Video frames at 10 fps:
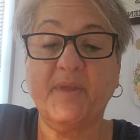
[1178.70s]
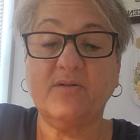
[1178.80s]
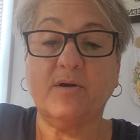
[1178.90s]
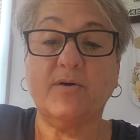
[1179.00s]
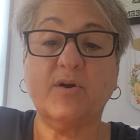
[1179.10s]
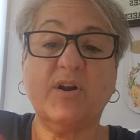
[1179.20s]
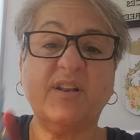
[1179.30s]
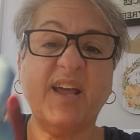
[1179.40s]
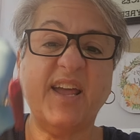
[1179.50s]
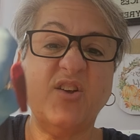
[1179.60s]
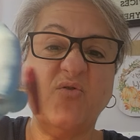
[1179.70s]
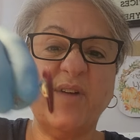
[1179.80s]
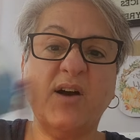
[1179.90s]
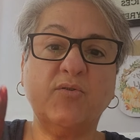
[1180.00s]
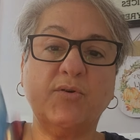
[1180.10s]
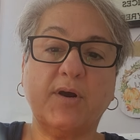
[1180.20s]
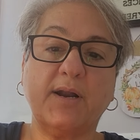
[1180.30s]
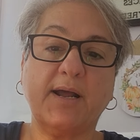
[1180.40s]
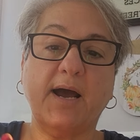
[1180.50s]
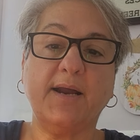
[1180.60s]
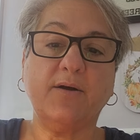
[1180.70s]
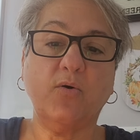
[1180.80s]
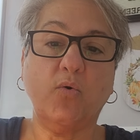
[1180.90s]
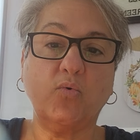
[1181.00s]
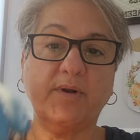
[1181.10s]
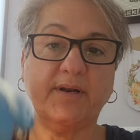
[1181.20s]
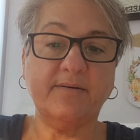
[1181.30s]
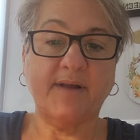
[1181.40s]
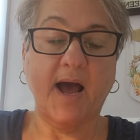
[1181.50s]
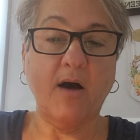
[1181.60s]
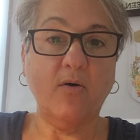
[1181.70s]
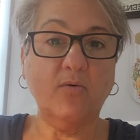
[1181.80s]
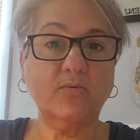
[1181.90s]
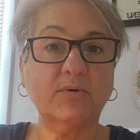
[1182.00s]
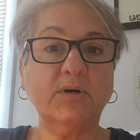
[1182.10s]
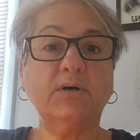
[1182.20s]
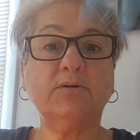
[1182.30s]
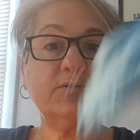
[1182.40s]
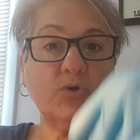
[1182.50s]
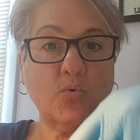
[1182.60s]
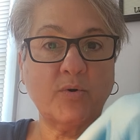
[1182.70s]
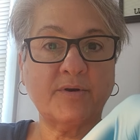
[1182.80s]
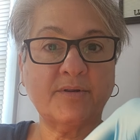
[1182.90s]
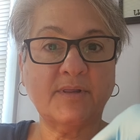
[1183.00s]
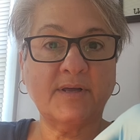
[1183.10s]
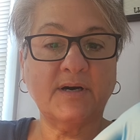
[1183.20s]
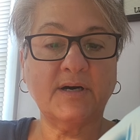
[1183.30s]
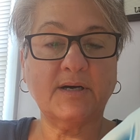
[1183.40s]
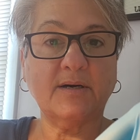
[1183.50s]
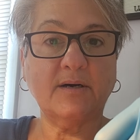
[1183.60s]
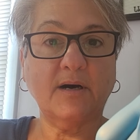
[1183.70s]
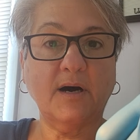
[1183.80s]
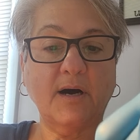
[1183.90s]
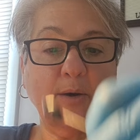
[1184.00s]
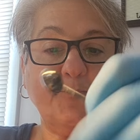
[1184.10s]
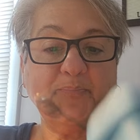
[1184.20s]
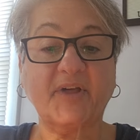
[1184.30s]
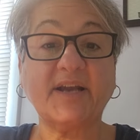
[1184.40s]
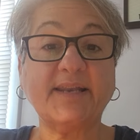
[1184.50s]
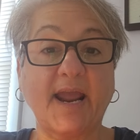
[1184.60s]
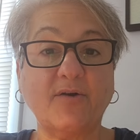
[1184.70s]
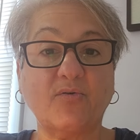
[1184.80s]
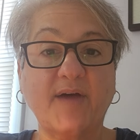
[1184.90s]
so you're going to take your nail and you're going to kind of hold it down towards the container